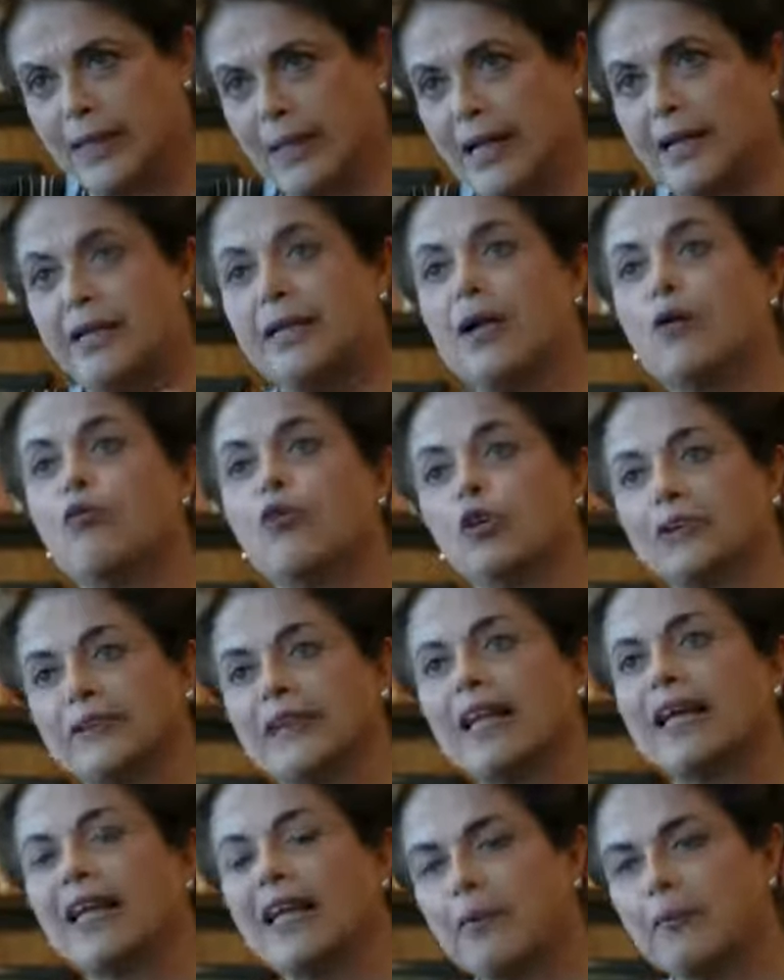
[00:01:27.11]
I count
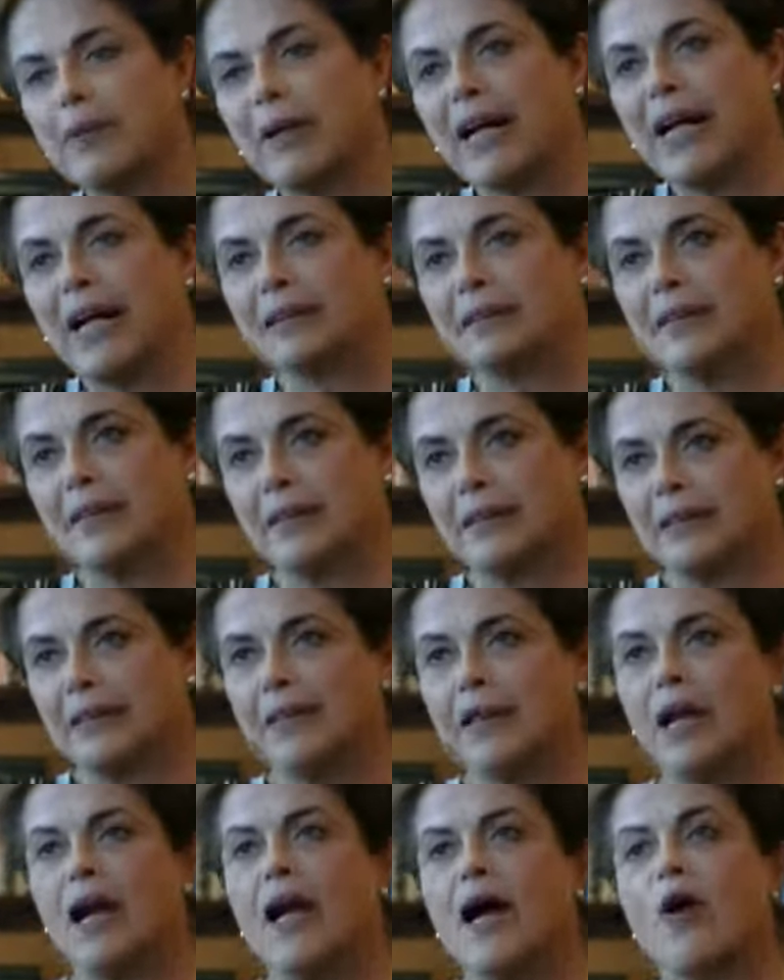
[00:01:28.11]
on going back to the
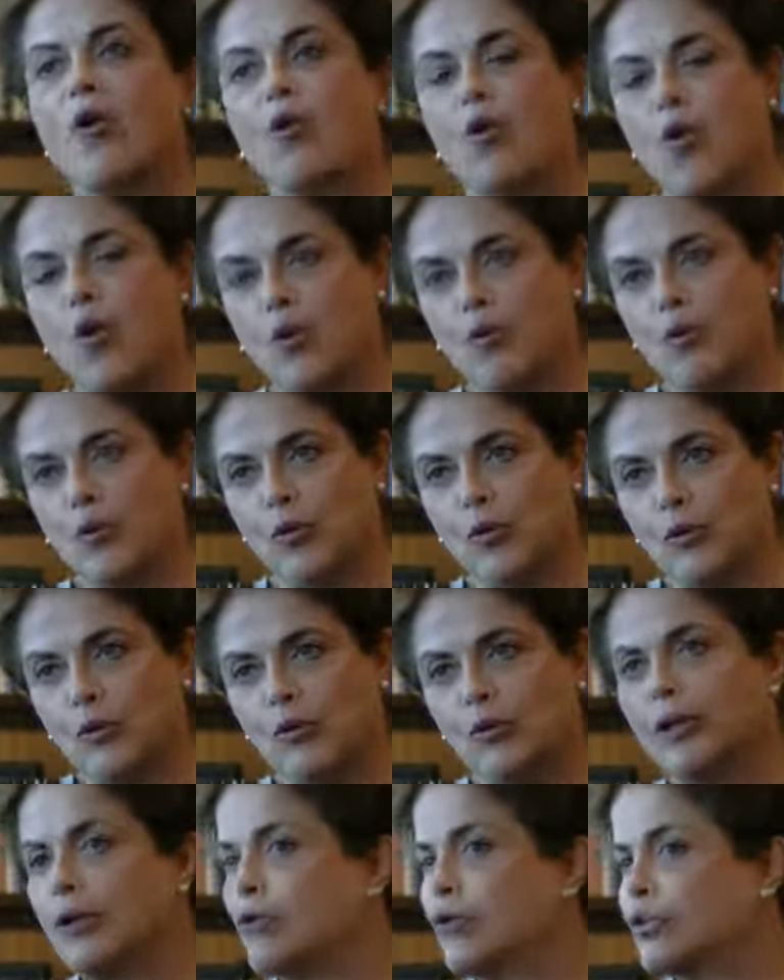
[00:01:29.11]
presidency
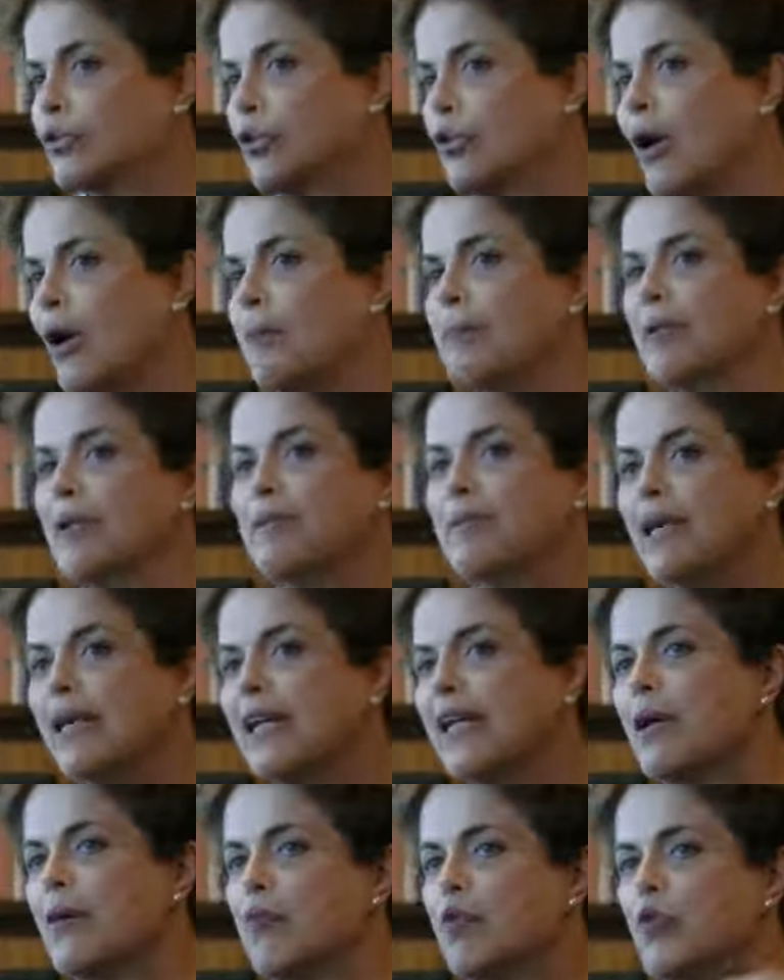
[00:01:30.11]
and I will be
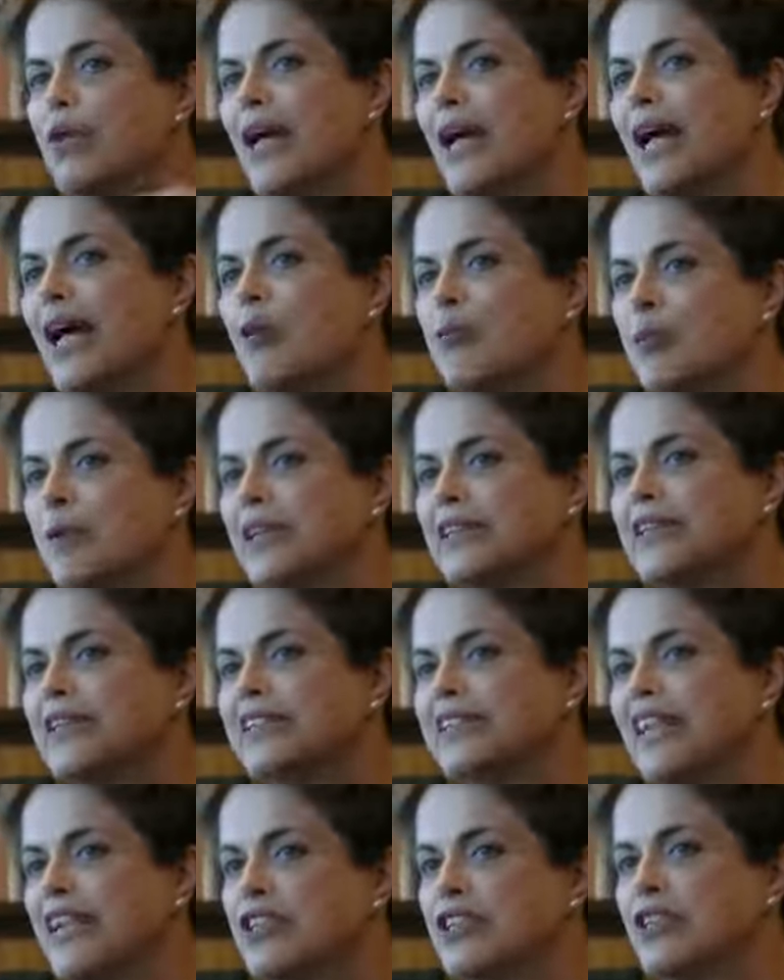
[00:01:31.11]
remembered not only as the
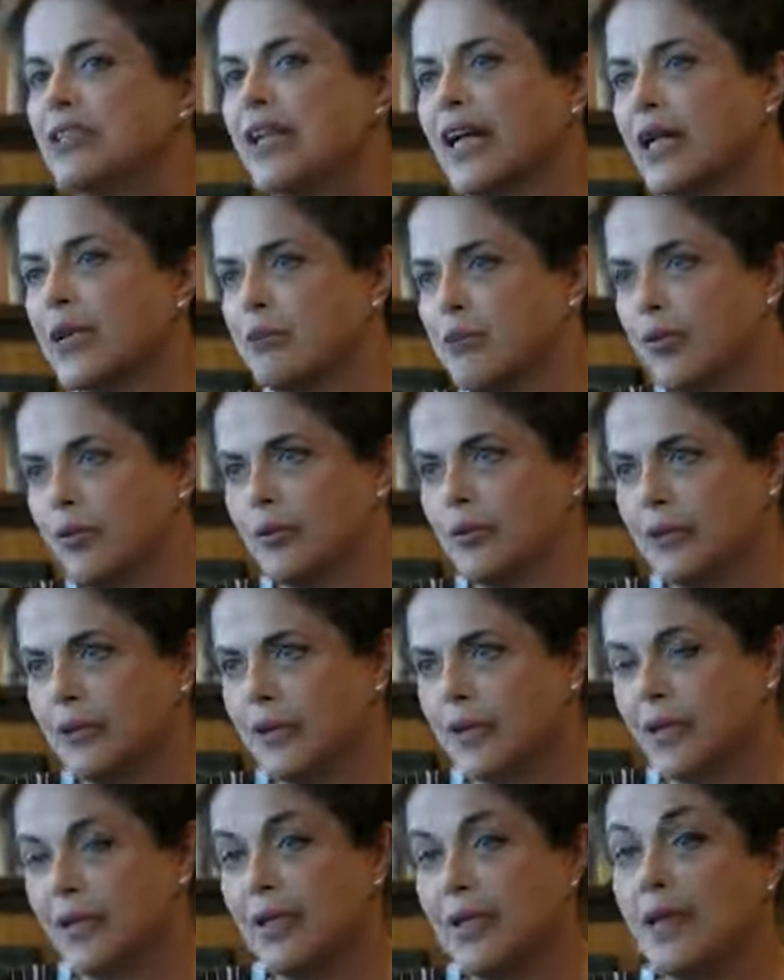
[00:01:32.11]
first female
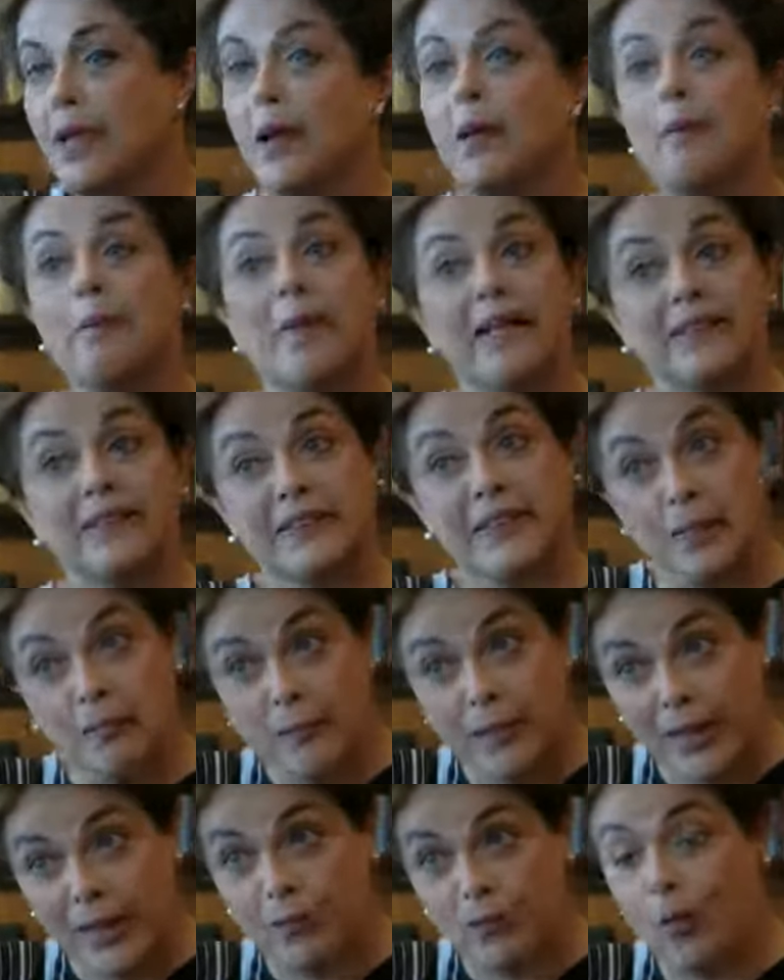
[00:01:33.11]
president of Brazil,
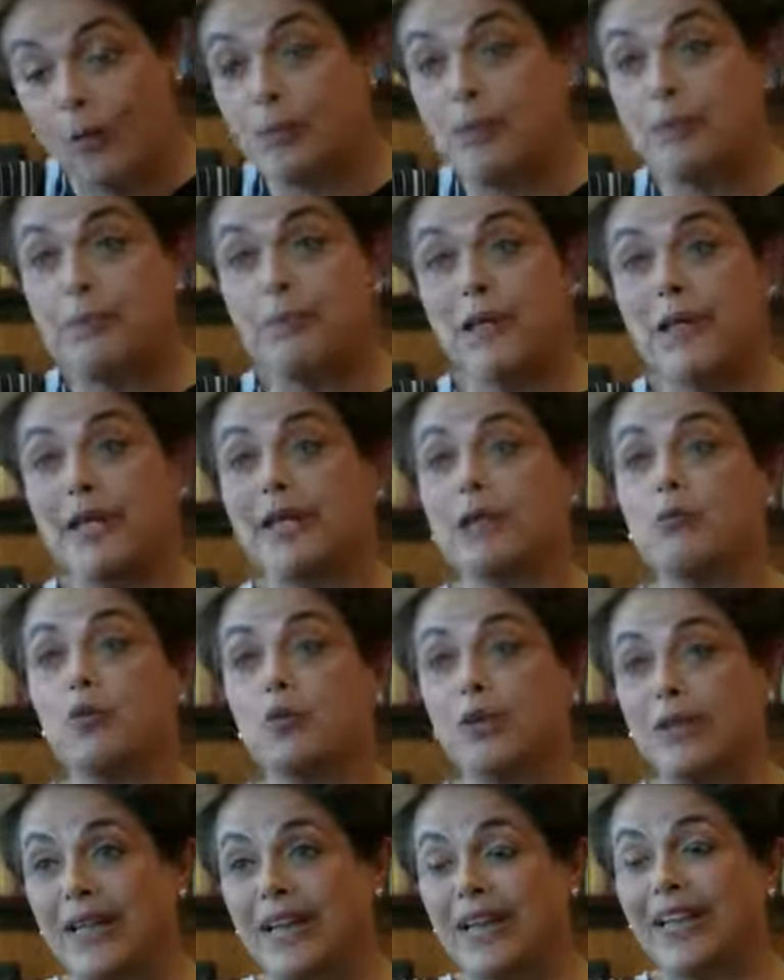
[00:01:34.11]
but also the
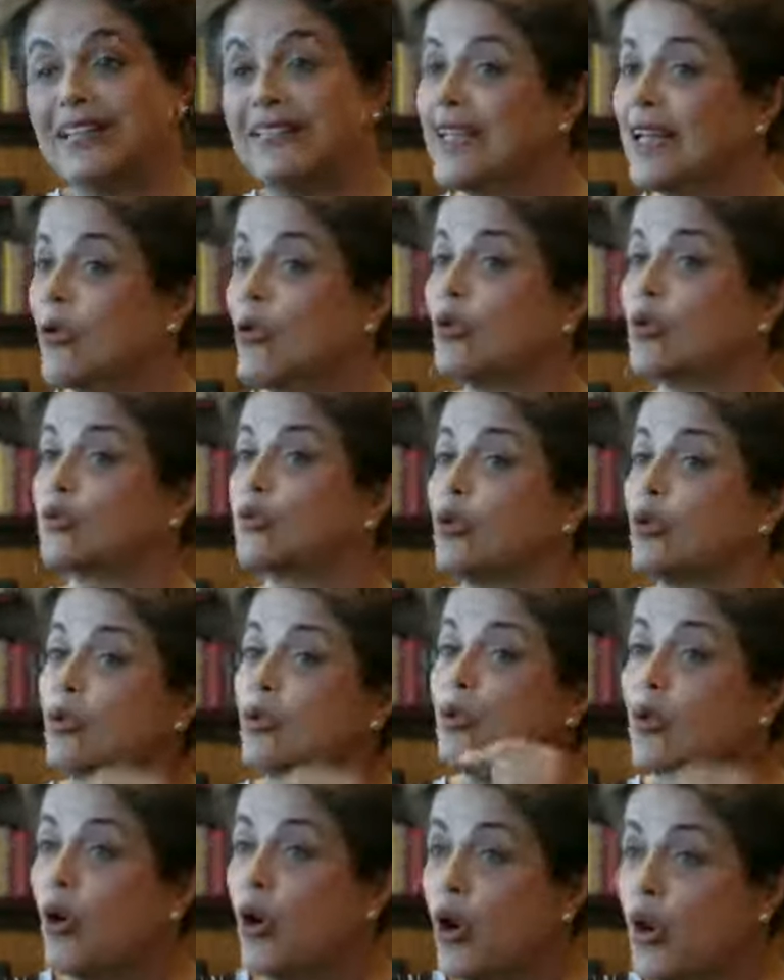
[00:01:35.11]
one who defeated
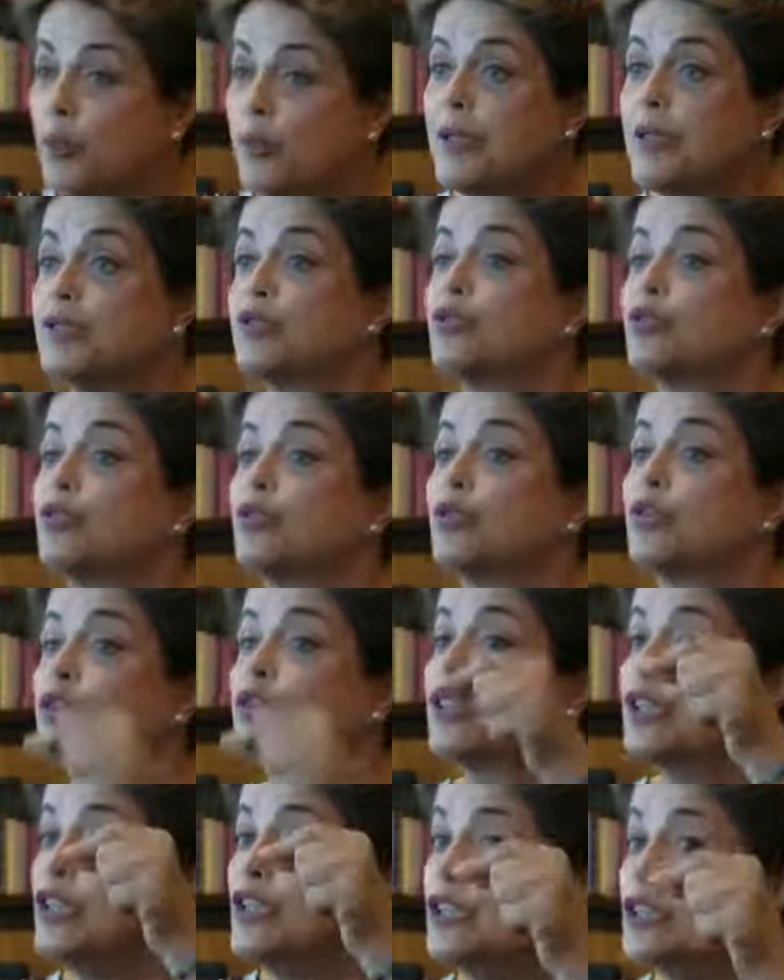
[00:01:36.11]
a coup and
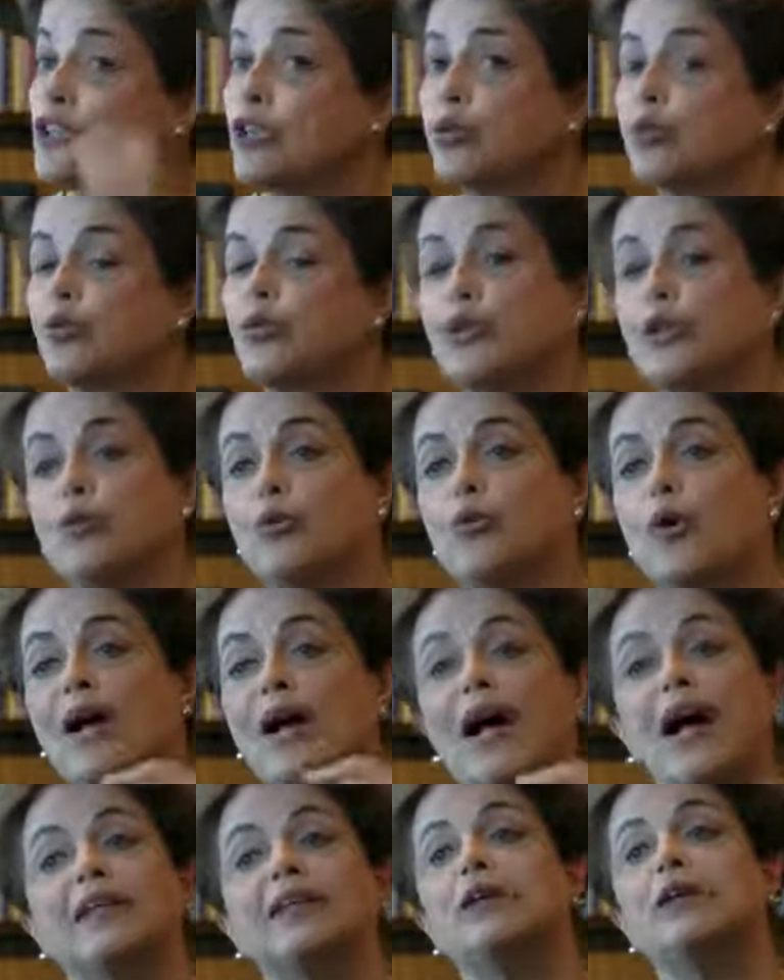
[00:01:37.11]
restored democracy in
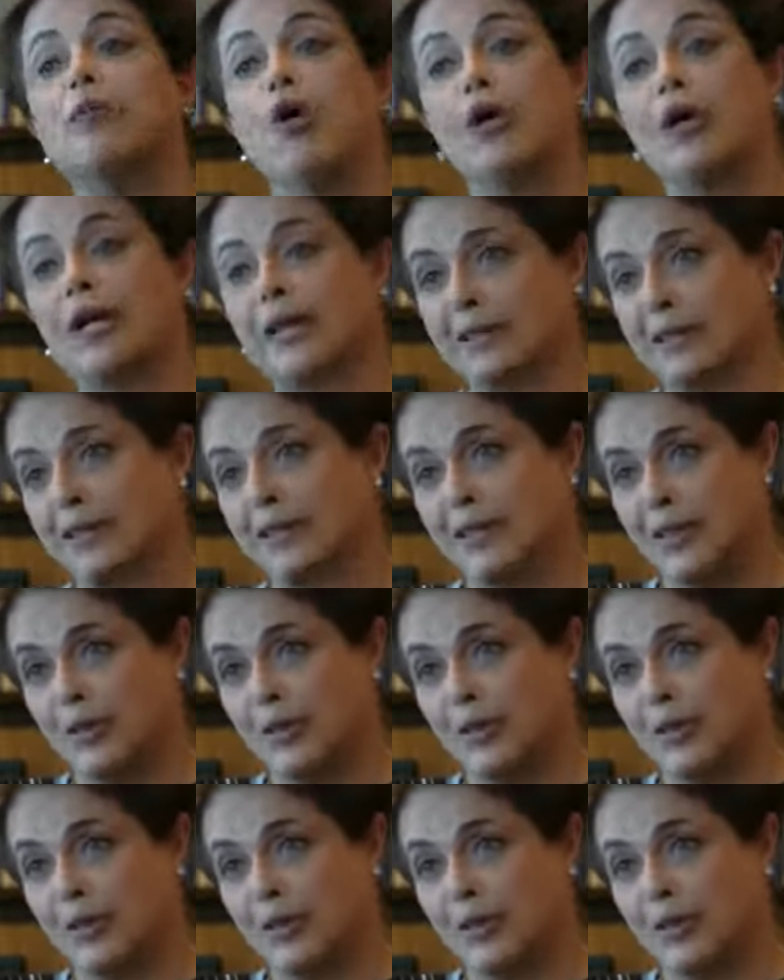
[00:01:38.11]
my country.